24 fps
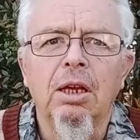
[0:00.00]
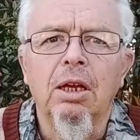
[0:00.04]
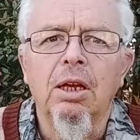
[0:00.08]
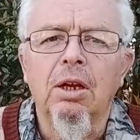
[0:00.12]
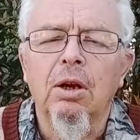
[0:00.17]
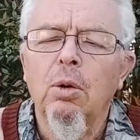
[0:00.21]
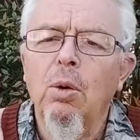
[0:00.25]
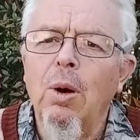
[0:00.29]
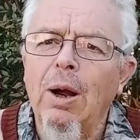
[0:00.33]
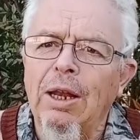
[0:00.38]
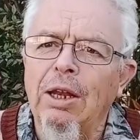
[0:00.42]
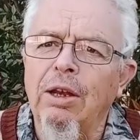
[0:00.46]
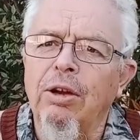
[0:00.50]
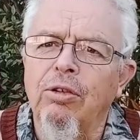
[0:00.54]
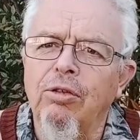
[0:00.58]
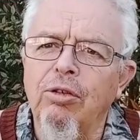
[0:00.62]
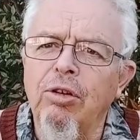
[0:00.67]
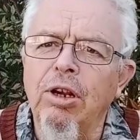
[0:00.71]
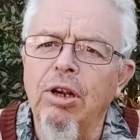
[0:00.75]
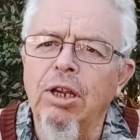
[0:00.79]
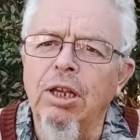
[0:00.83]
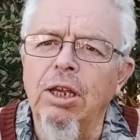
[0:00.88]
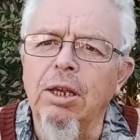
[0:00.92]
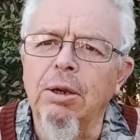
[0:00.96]
Quite
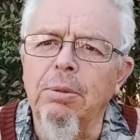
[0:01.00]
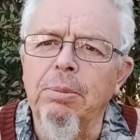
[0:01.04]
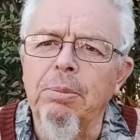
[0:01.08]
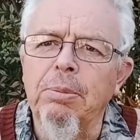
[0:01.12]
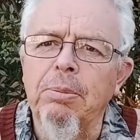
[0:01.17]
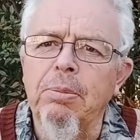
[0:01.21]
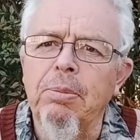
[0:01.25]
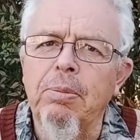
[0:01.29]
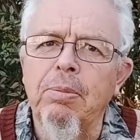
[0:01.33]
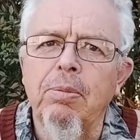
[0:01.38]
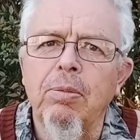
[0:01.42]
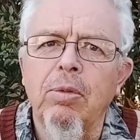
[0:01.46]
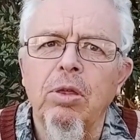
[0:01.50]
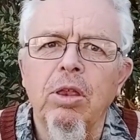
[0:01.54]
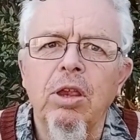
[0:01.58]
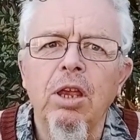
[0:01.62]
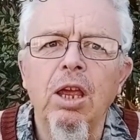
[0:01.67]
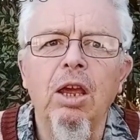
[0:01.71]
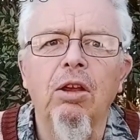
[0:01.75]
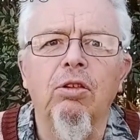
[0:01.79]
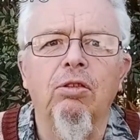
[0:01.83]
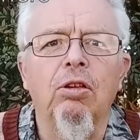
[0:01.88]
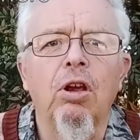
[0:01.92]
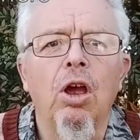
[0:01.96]
intriguing.
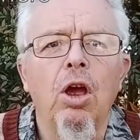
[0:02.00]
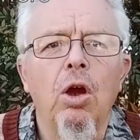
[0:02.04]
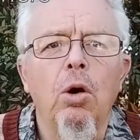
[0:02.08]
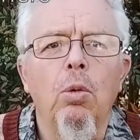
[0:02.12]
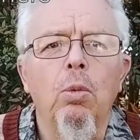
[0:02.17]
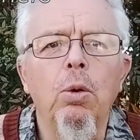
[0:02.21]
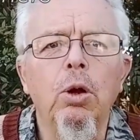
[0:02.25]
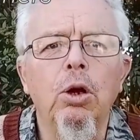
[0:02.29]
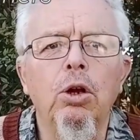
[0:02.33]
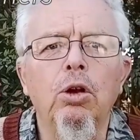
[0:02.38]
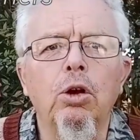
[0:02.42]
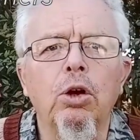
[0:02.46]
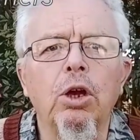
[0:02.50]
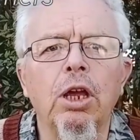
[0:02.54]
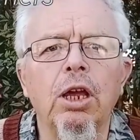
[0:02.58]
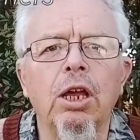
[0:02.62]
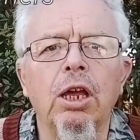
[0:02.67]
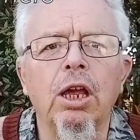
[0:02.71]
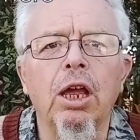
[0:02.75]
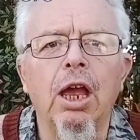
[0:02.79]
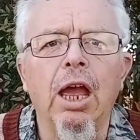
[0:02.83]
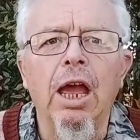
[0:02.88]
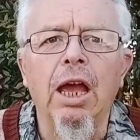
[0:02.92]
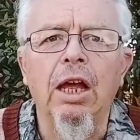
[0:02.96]
Yes, we're
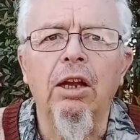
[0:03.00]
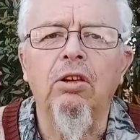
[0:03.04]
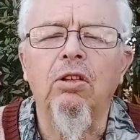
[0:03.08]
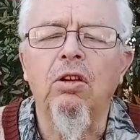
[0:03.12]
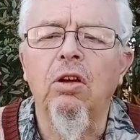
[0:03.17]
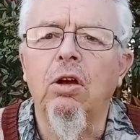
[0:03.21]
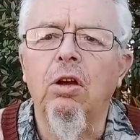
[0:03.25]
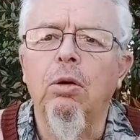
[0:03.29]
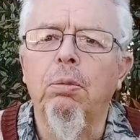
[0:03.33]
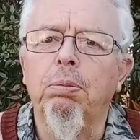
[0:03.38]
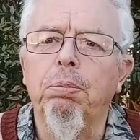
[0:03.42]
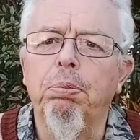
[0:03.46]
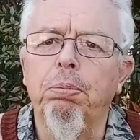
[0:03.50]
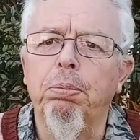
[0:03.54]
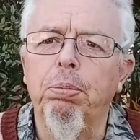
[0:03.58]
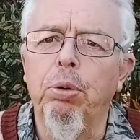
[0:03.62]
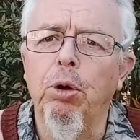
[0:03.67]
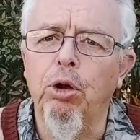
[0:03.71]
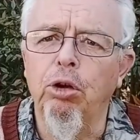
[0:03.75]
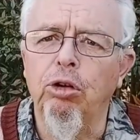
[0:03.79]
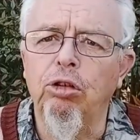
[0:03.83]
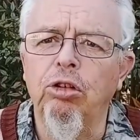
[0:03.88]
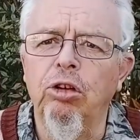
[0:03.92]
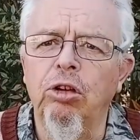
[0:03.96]
looking at
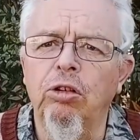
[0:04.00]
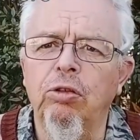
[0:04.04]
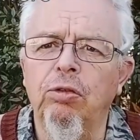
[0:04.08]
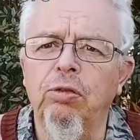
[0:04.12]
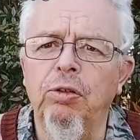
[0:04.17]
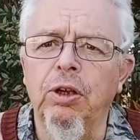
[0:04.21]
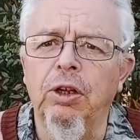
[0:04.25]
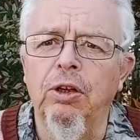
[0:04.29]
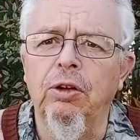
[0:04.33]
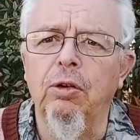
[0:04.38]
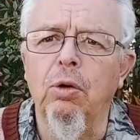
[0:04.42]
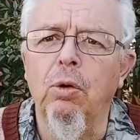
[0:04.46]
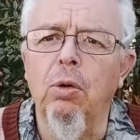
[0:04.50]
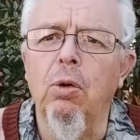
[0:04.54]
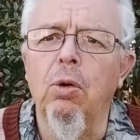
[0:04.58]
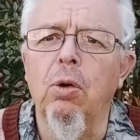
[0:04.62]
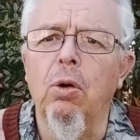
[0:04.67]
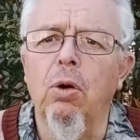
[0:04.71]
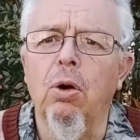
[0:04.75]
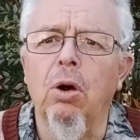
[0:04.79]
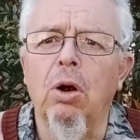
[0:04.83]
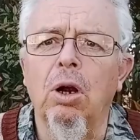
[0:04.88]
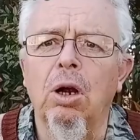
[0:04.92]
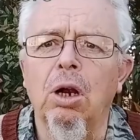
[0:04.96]
perching feet or
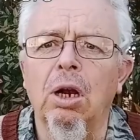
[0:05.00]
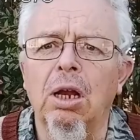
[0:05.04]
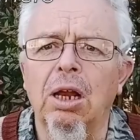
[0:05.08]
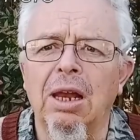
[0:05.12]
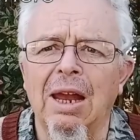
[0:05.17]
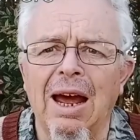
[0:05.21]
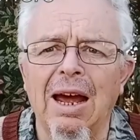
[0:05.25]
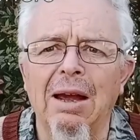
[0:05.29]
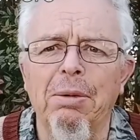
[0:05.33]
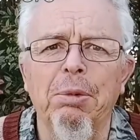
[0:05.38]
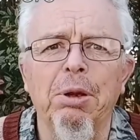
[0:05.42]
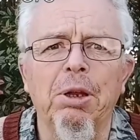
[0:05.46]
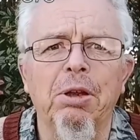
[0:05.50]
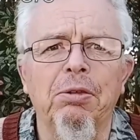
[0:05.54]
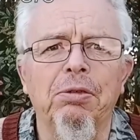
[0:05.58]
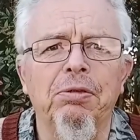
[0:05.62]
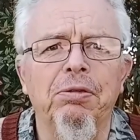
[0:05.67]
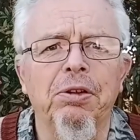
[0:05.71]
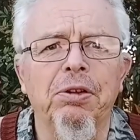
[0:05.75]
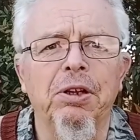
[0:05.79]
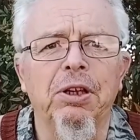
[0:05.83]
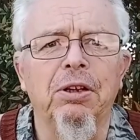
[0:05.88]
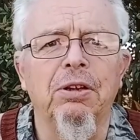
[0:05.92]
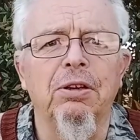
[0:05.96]
climbing
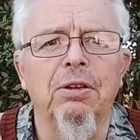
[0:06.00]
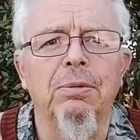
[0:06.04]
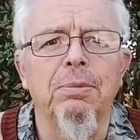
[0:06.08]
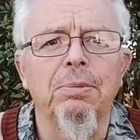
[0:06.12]
feet.